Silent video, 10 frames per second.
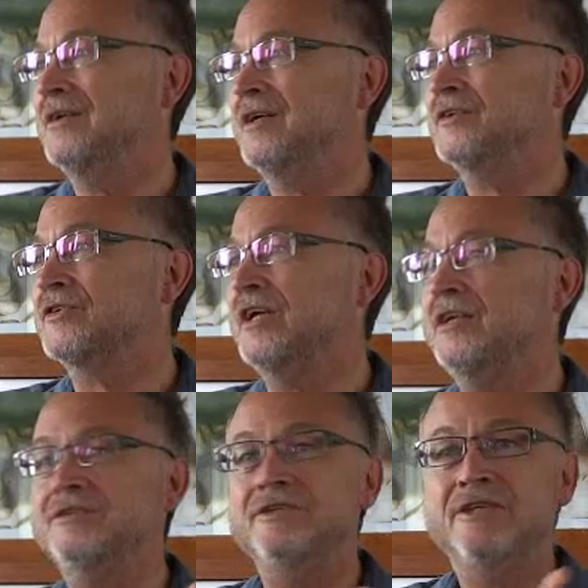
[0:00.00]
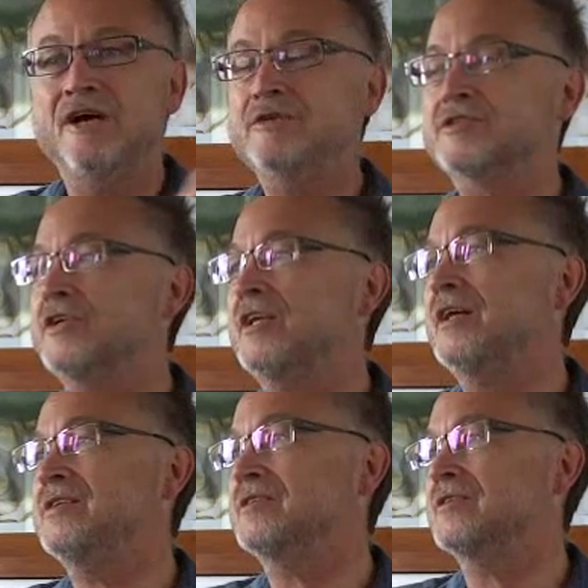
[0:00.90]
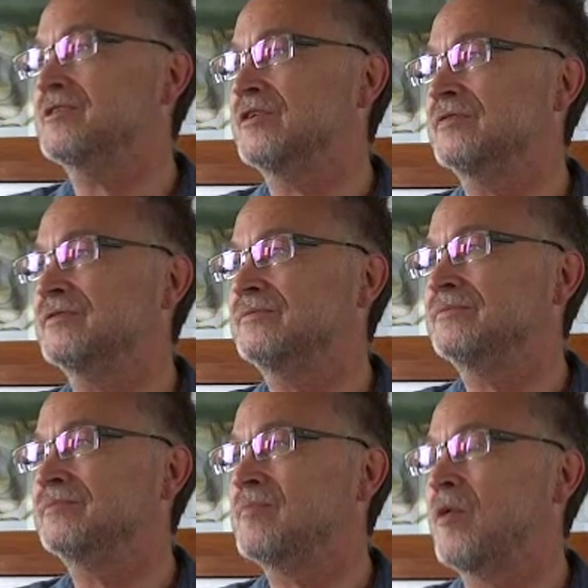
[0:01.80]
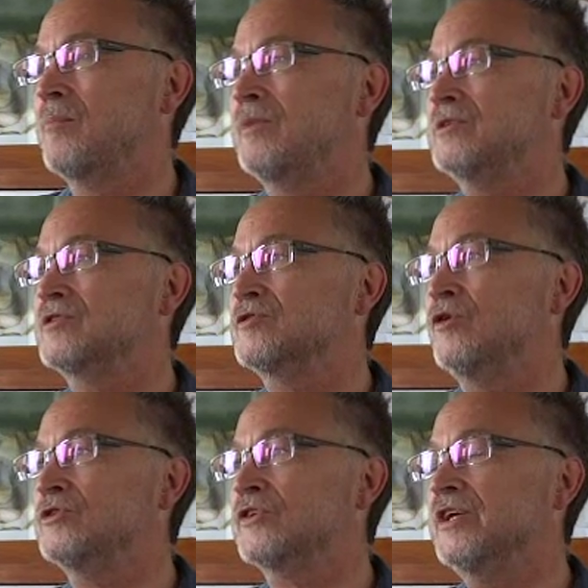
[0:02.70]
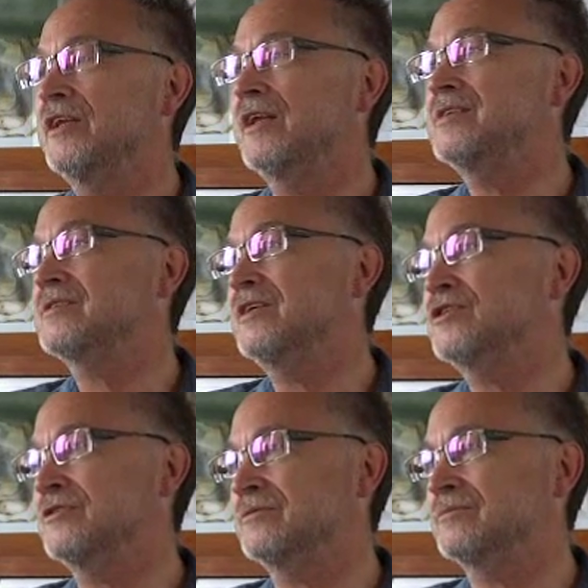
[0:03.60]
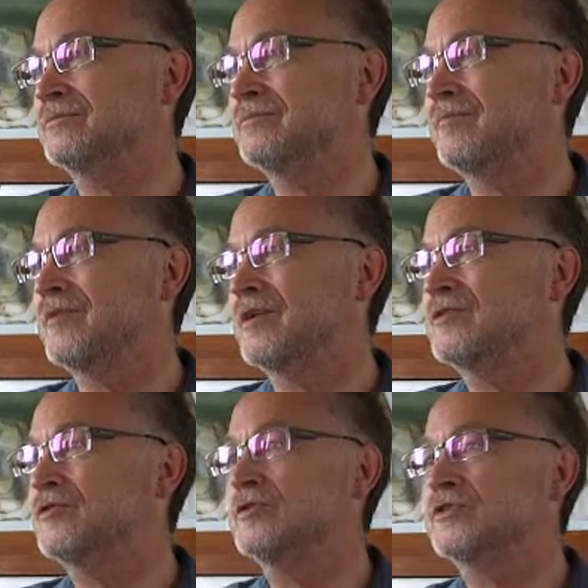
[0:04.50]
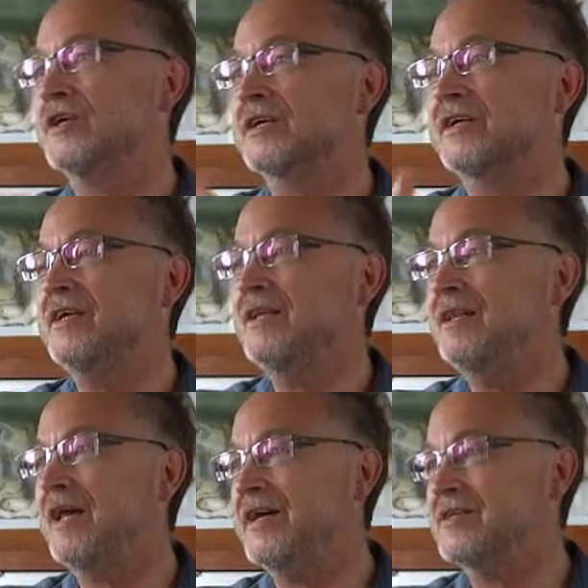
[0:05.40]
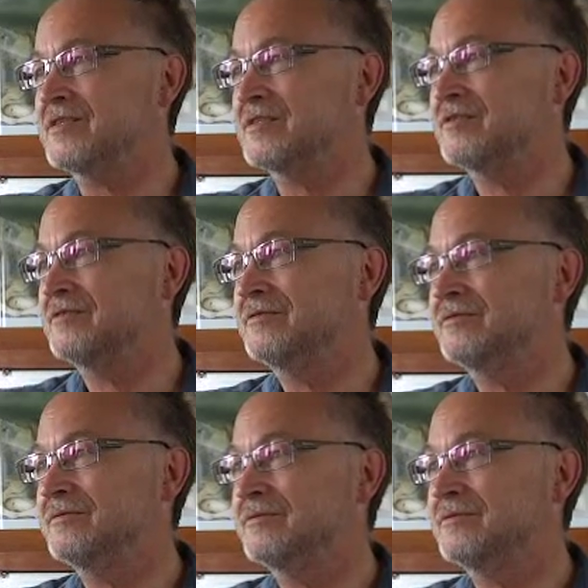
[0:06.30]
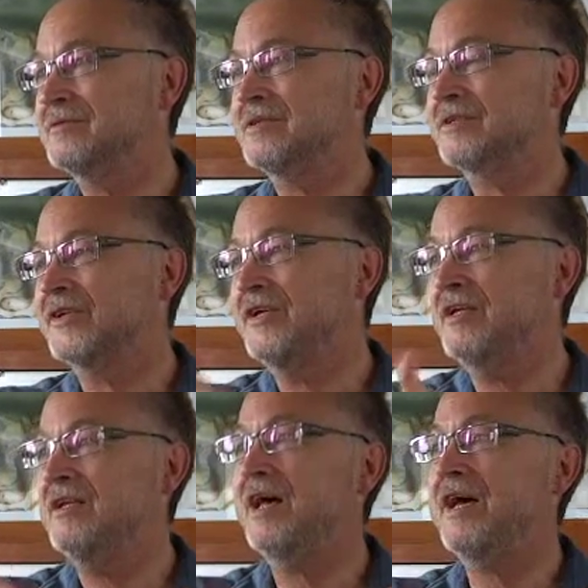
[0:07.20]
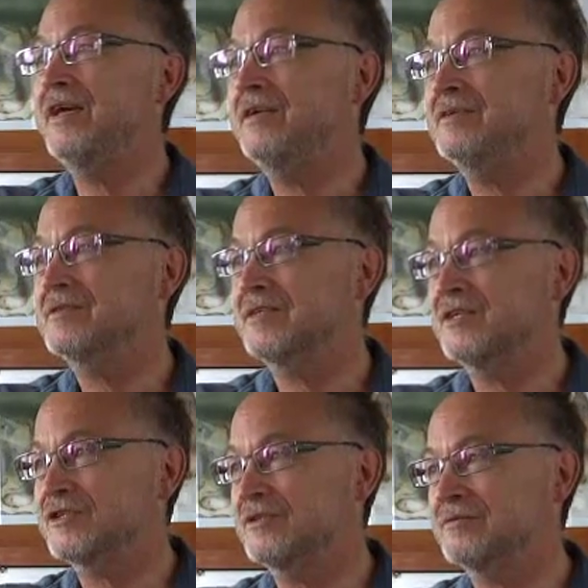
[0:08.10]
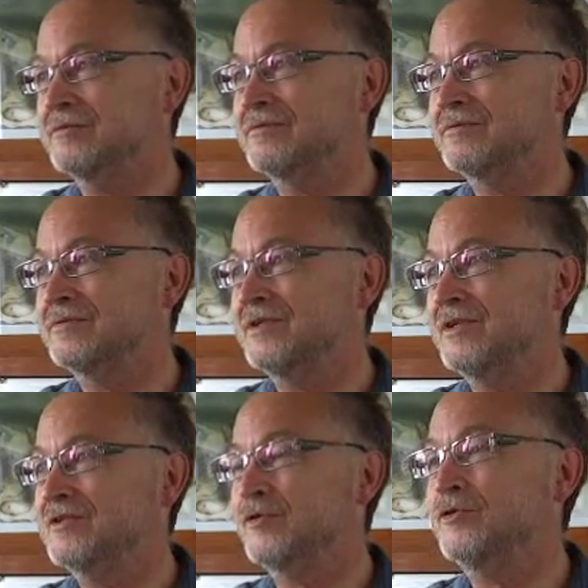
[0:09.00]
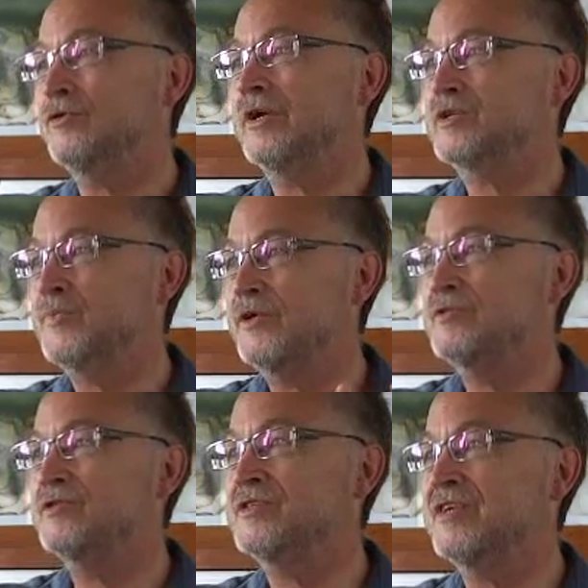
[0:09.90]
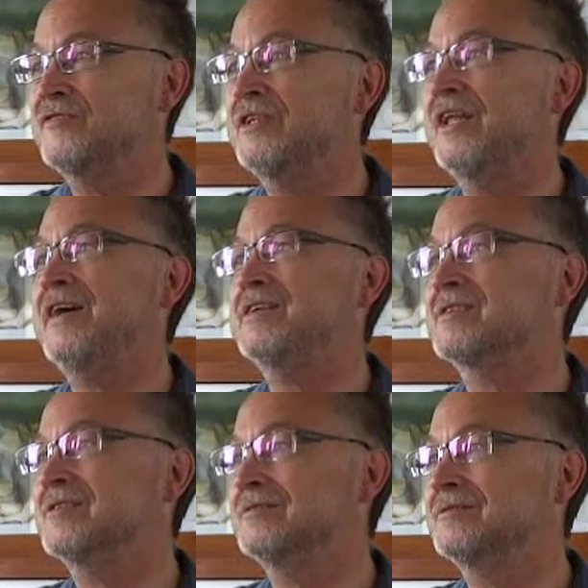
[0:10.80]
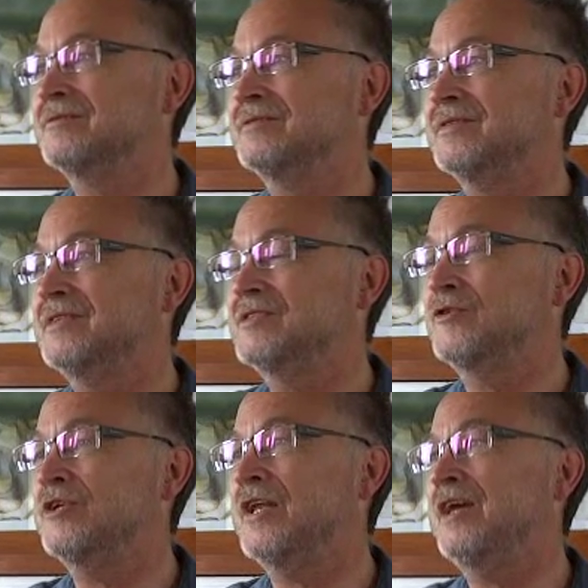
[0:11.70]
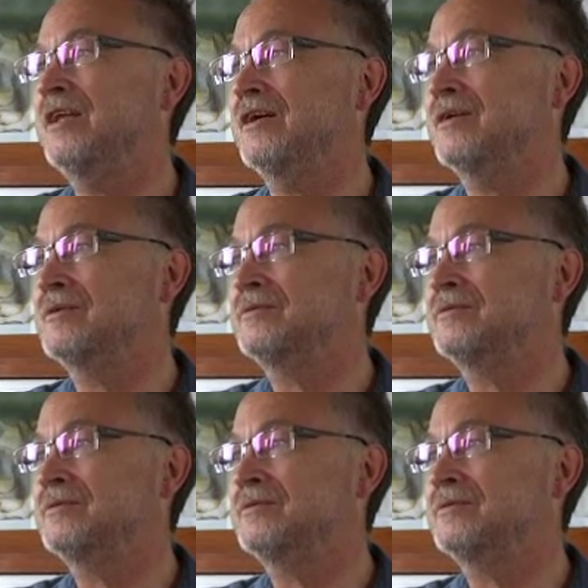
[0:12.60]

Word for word: and reality now is realizing itself. But it's called realization. So it's a real lies. Real lie realization. So you experience yourself in lies. That's called lila.